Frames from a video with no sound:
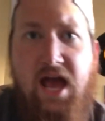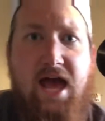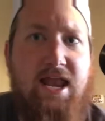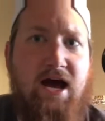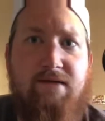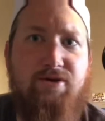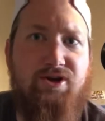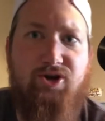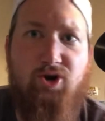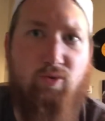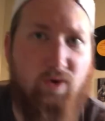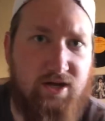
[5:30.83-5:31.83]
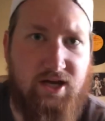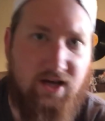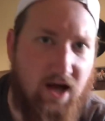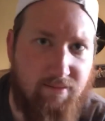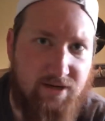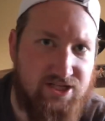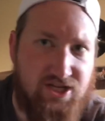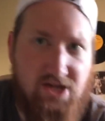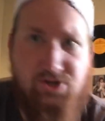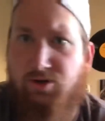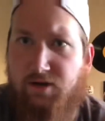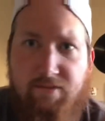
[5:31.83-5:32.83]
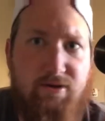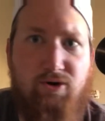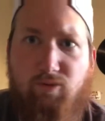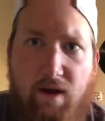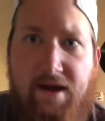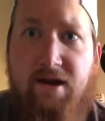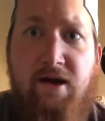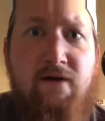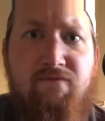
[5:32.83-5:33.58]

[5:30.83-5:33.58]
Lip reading: and I'm going to go work at Comedy Central, and I'm going to write